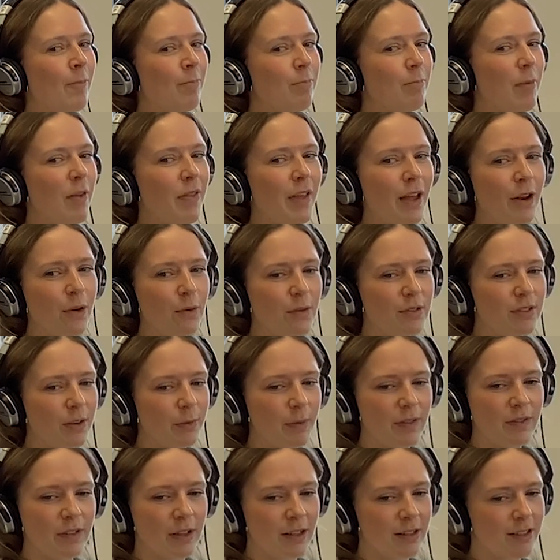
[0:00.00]
But then also
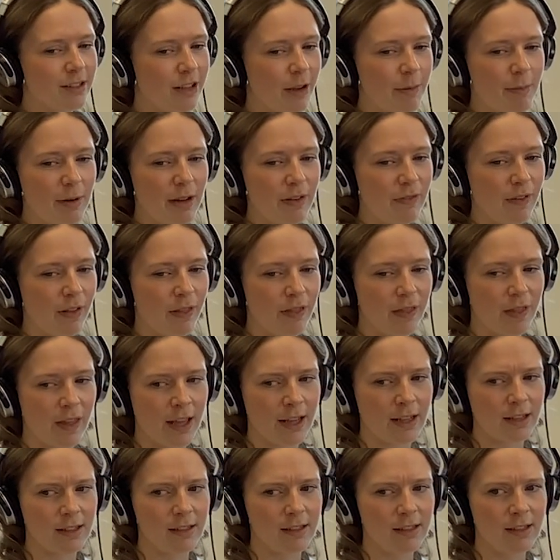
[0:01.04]
we've done so many fun
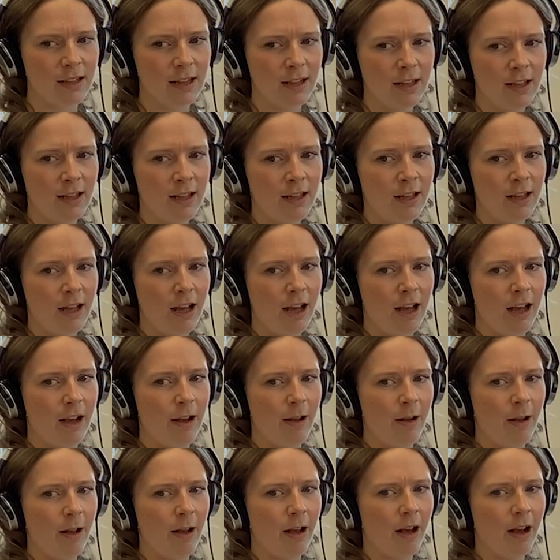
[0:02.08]
things.
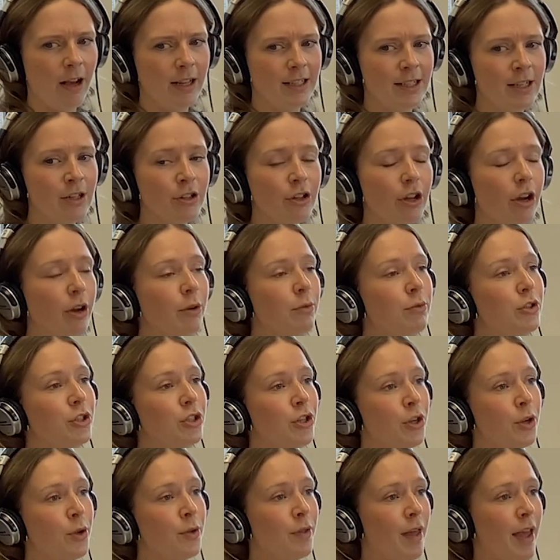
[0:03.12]
I didn't go
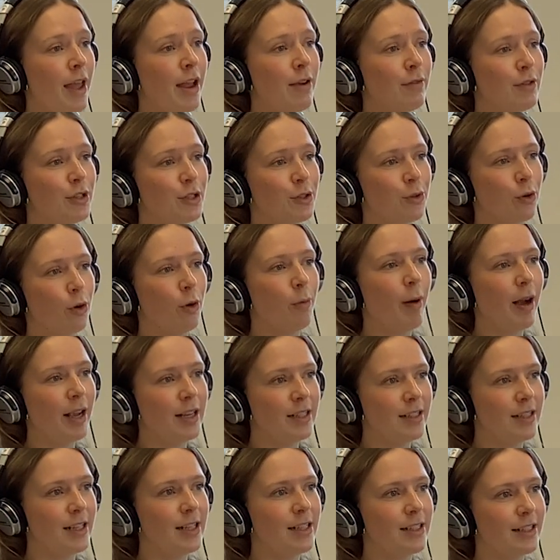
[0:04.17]
to the Eras tour, but I
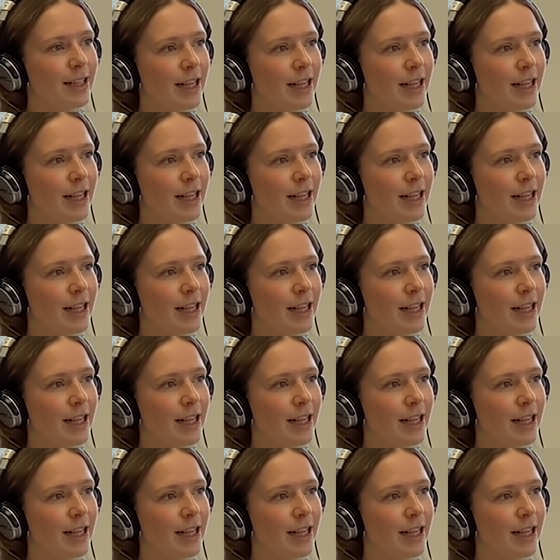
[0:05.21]
did